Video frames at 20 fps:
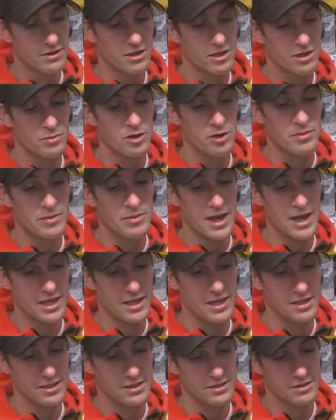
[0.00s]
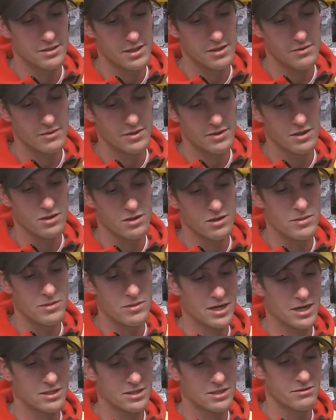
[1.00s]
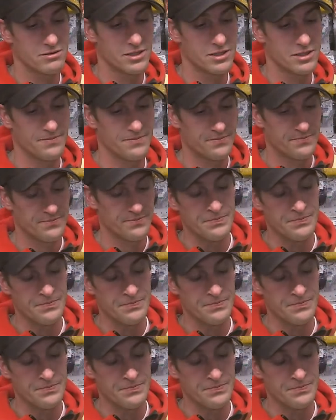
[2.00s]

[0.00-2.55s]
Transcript: so I'm going to put it back in so that we can go back to it. What it